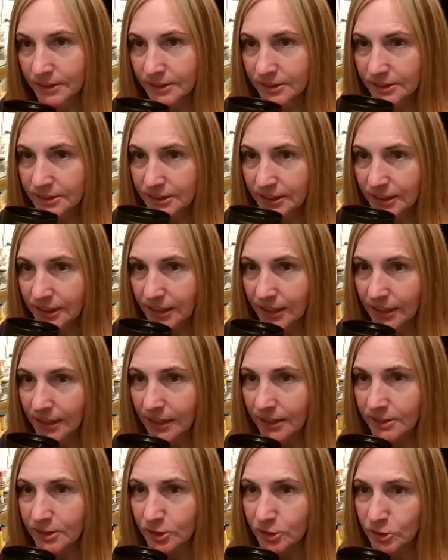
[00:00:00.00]
Let's
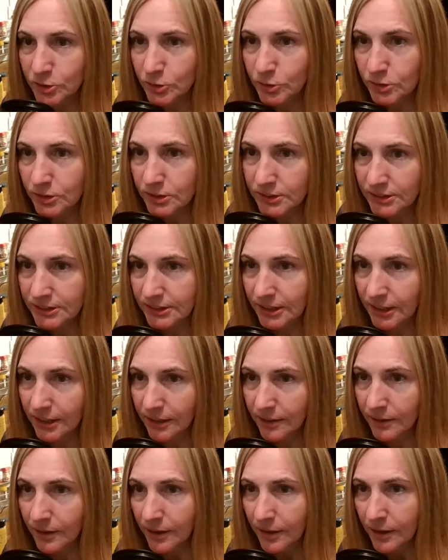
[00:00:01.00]
see. Susan
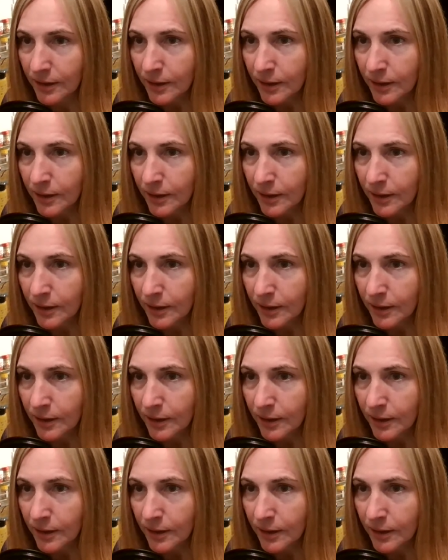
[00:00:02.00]
said,